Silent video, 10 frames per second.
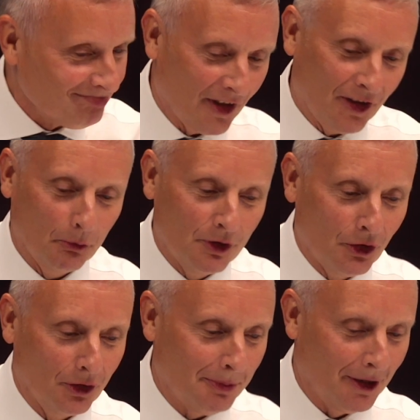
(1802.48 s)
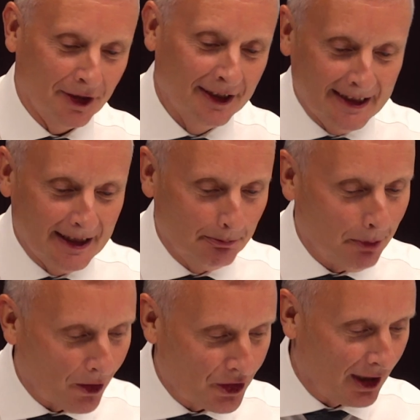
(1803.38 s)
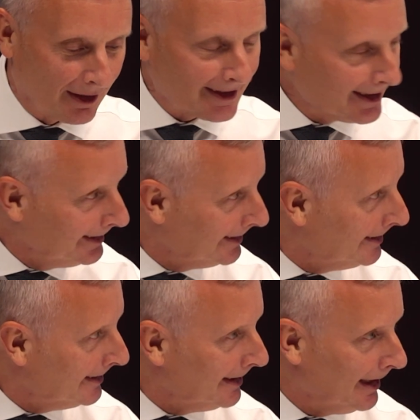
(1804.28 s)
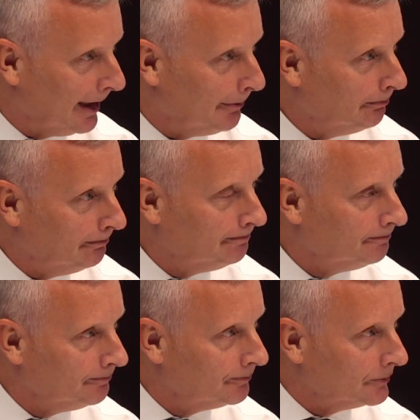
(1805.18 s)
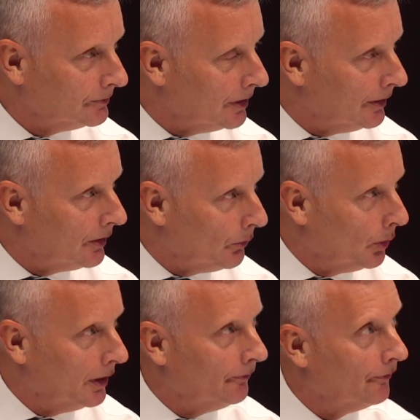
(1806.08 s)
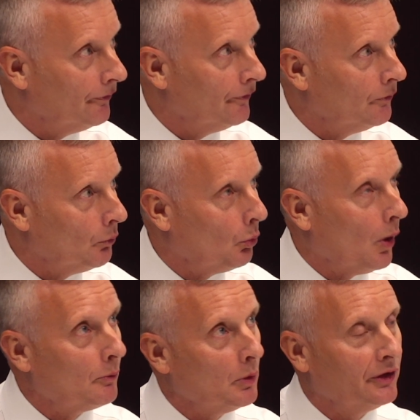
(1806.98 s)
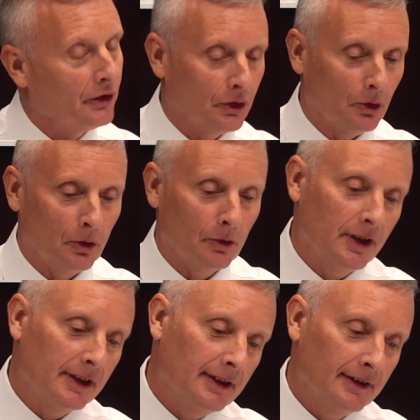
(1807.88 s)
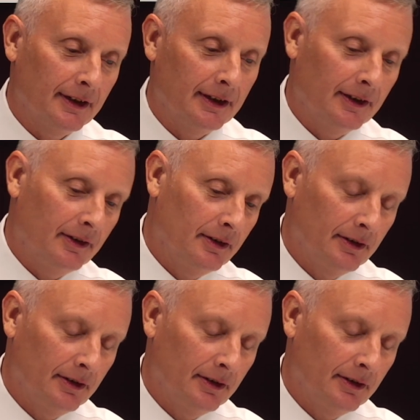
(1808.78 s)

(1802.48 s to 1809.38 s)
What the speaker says: think we talk about impartiality. When we saw the